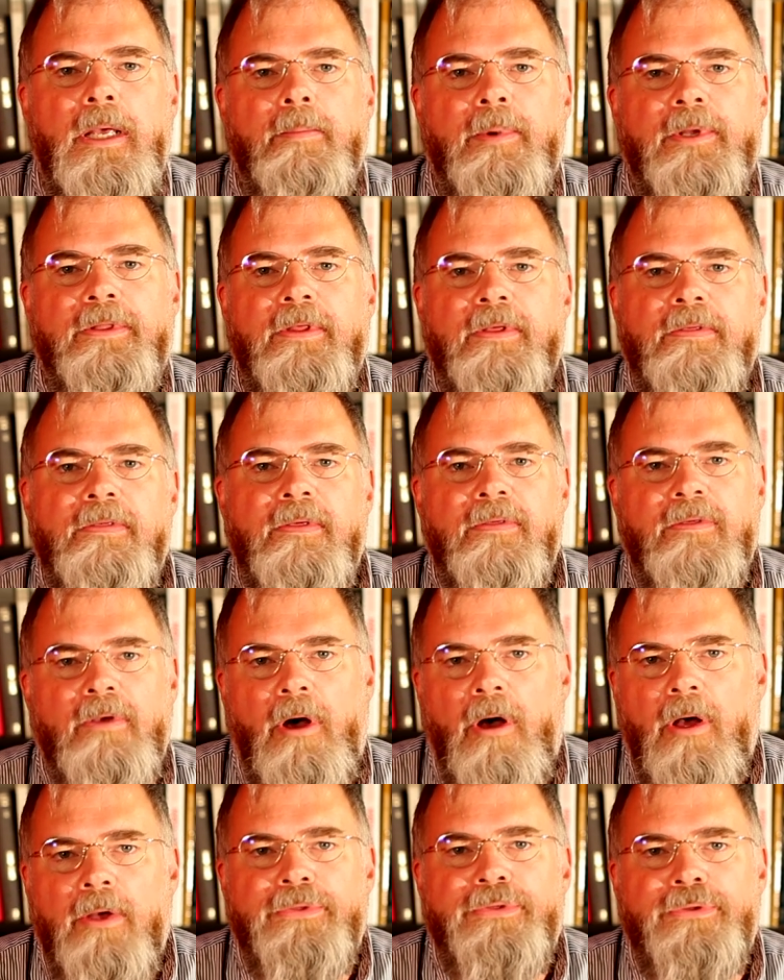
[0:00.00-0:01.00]
but this is
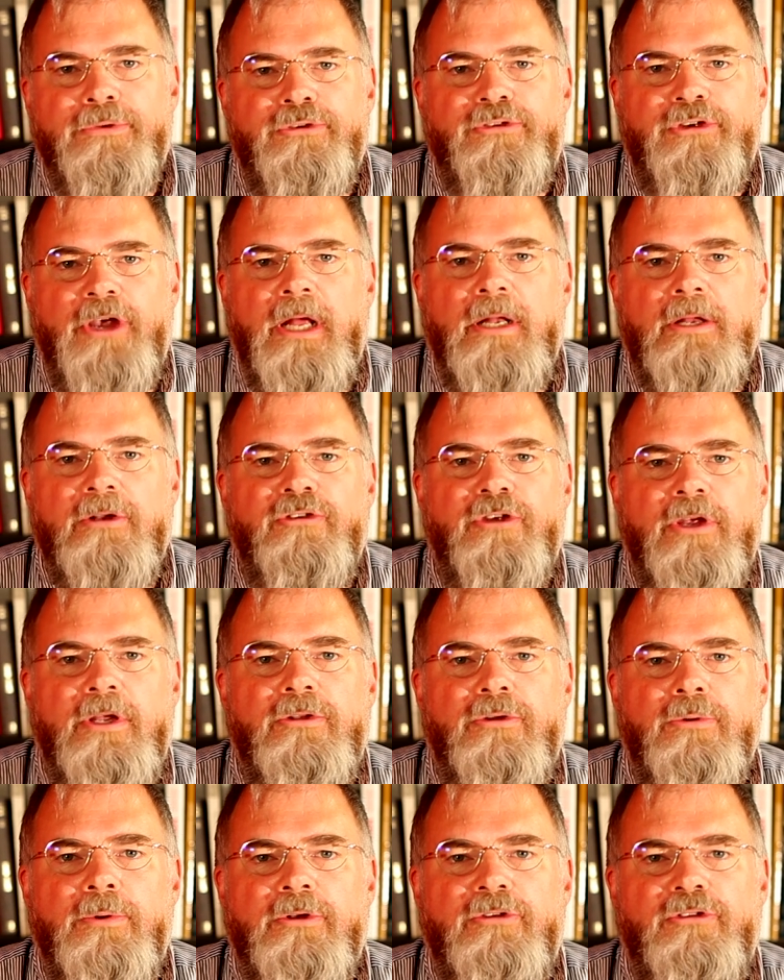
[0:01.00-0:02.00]
also
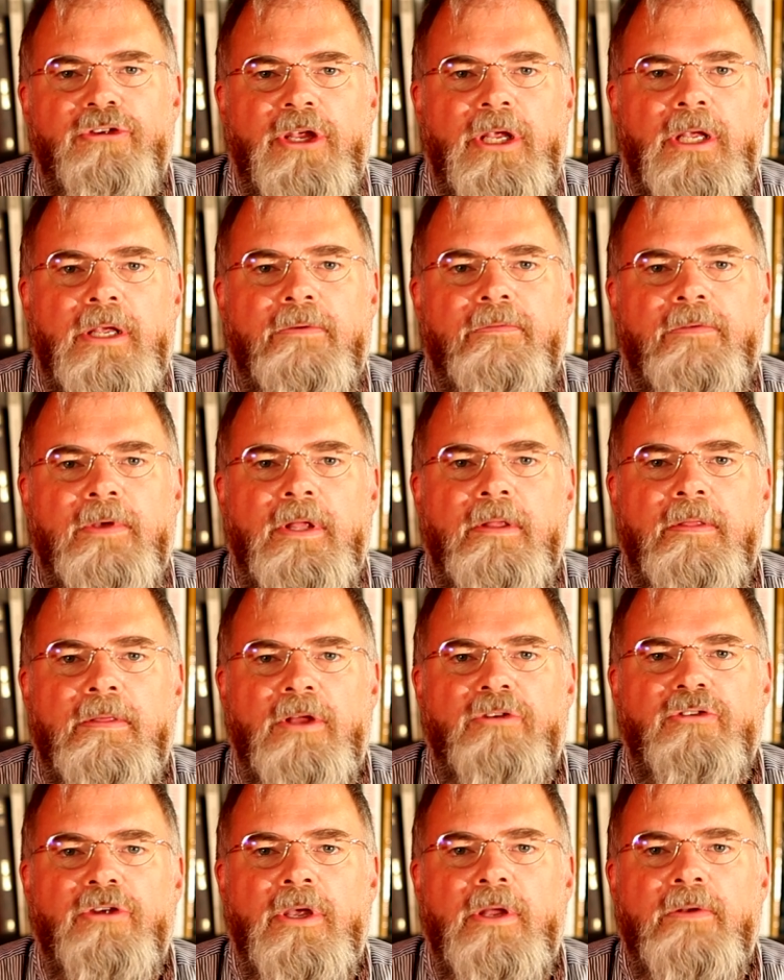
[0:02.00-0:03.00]
challenging to achieve in
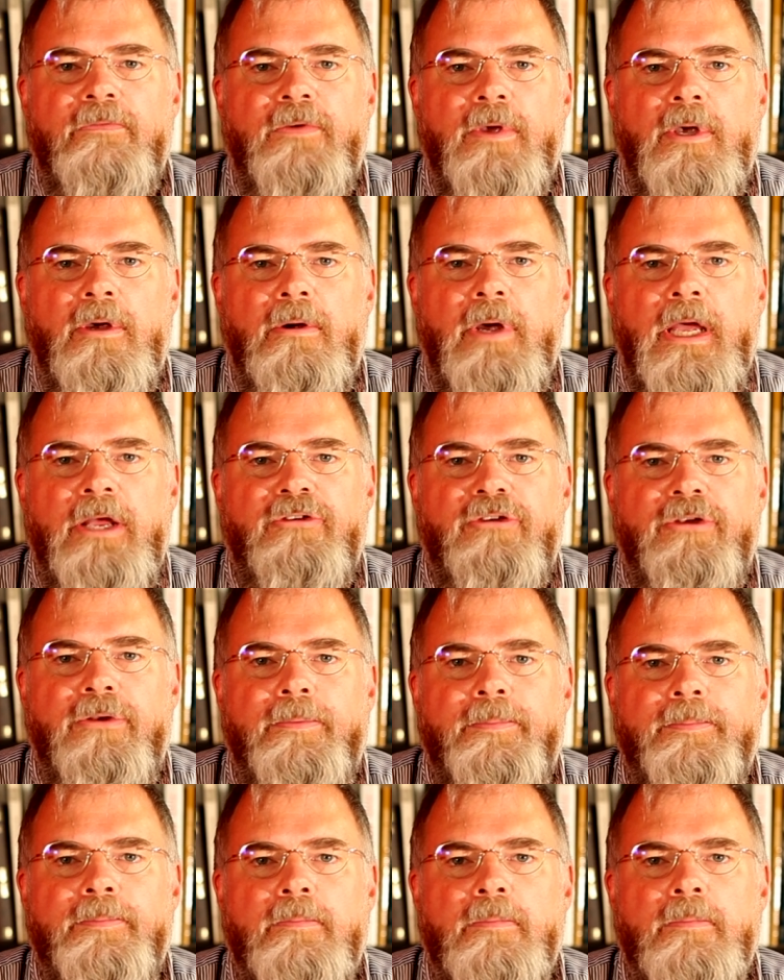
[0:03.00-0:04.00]
such a configuration.